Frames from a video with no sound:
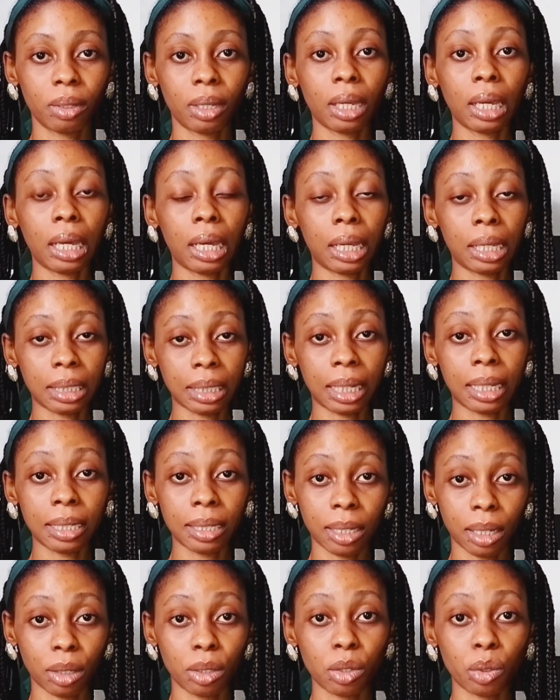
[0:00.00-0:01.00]
Yes, I
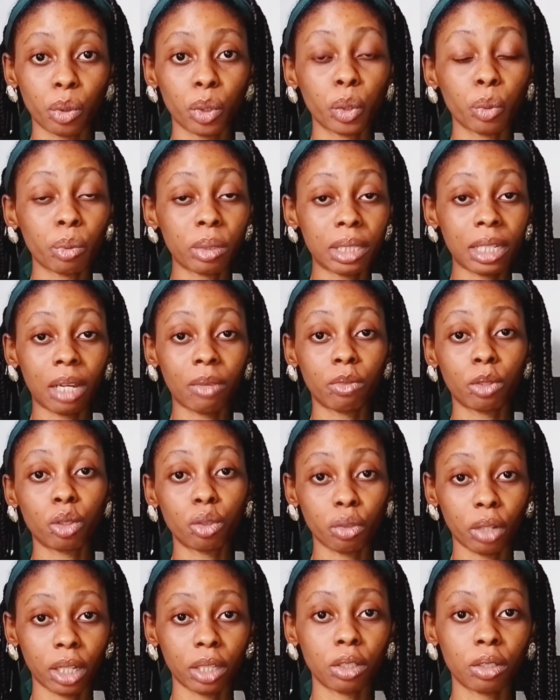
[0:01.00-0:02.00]
said so. You will still have a
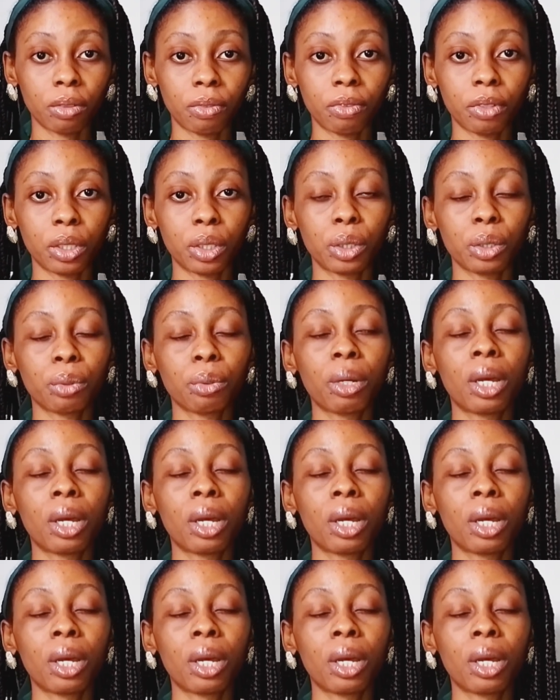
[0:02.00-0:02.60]
trashy video.